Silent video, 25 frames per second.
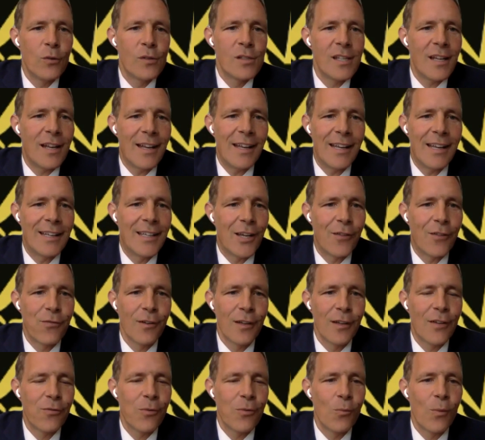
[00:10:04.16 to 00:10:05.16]
see it any
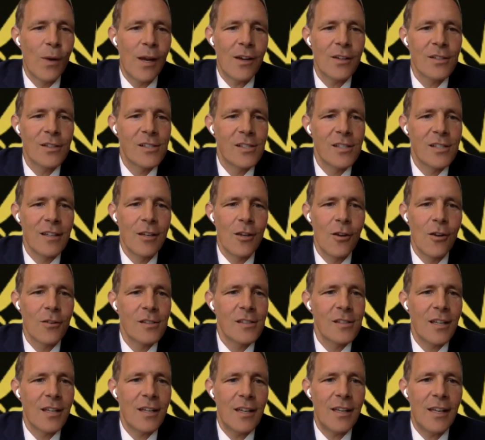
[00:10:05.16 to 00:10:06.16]
differently from where you're
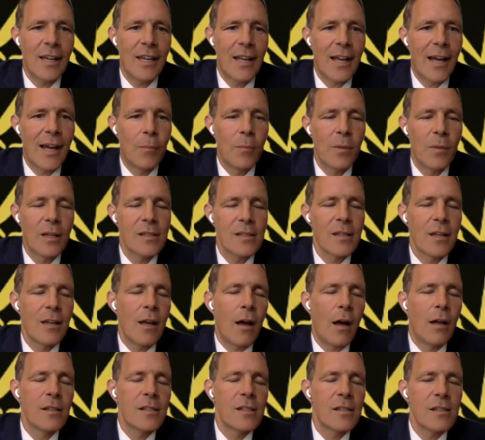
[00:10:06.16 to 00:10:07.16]
sitting, Egon, but it's an
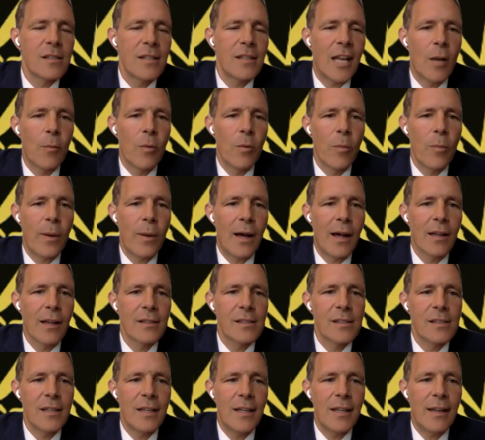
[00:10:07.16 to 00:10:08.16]
unsustainable
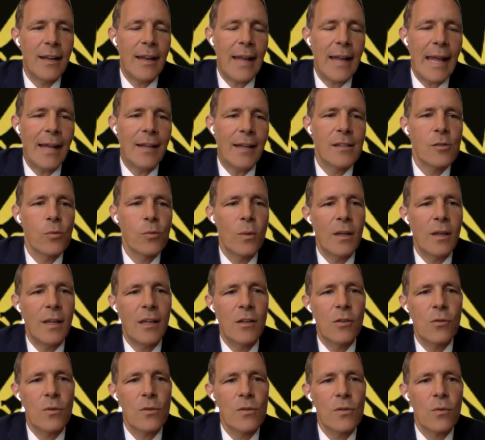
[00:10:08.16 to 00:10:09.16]
policy, and it ends when
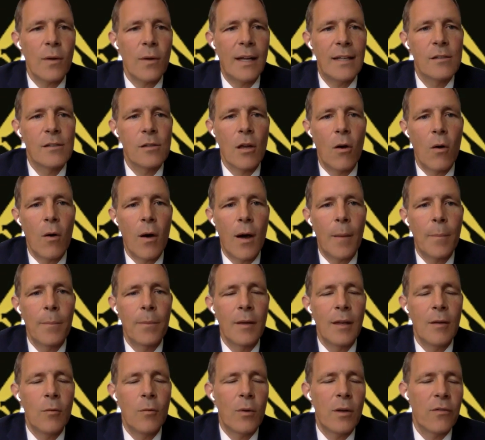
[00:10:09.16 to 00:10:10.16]
interest rates go up
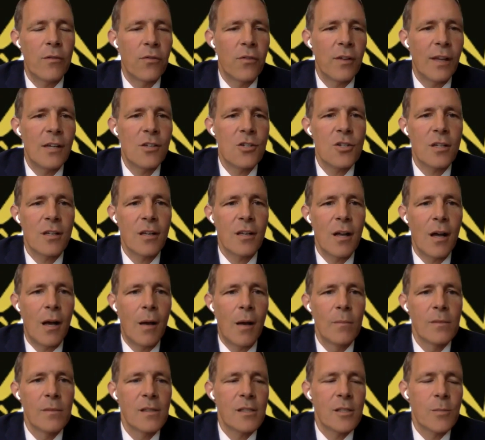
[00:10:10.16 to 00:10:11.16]
and when inflation
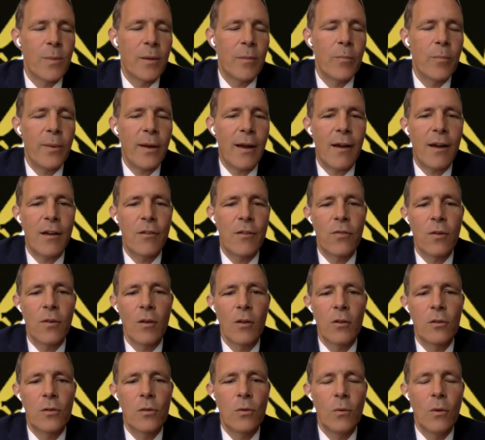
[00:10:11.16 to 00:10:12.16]
comes. It's been buried for
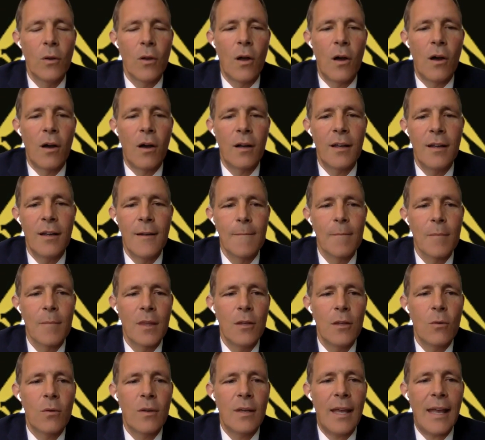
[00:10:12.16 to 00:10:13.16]
too long.
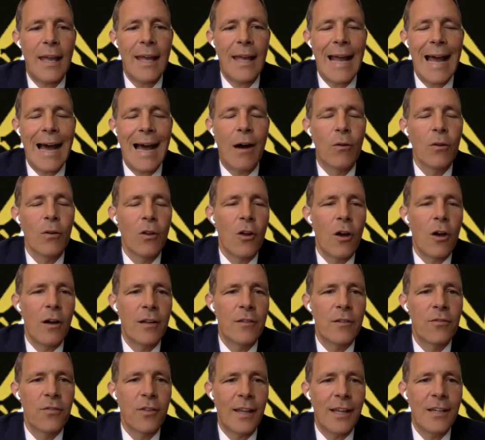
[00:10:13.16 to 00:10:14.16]
You can't outlaw
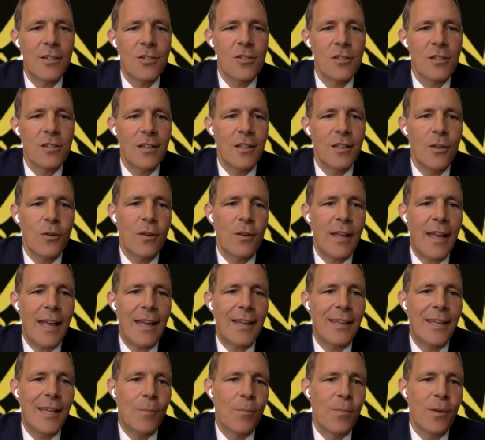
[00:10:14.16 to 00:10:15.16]
inflation, and you
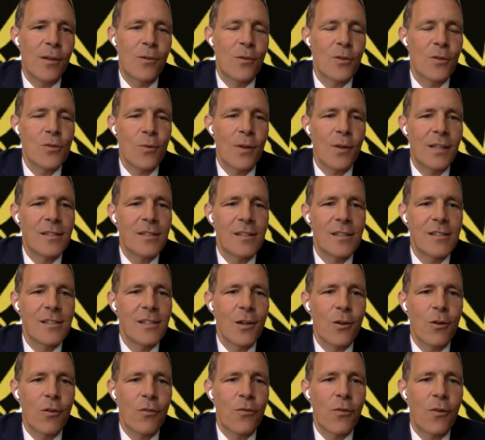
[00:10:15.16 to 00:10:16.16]
can't keep interest rates at
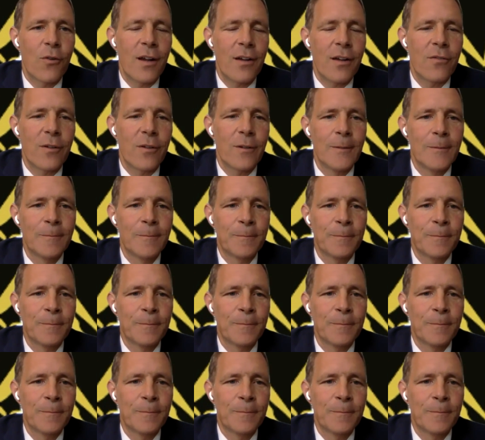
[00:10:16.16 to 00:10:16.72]
zero forever.